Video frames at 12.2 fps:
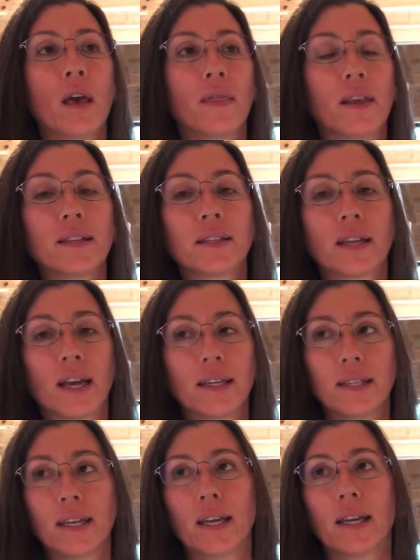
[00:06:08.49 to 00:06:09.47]
things that I
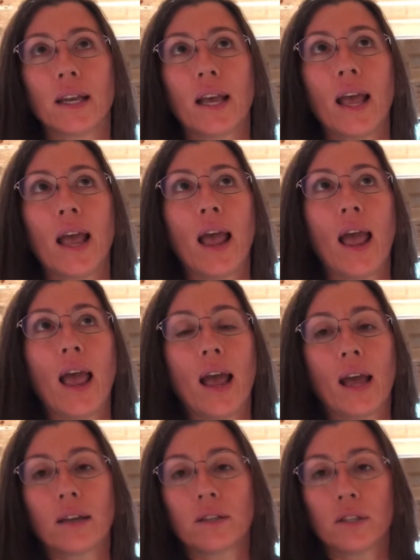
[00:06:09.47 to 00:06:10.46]
did
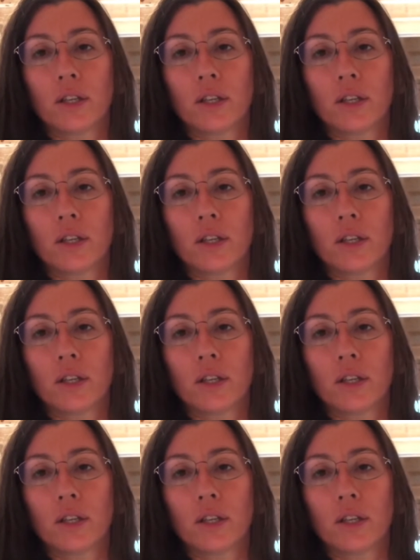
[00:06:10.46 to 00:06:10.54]
and,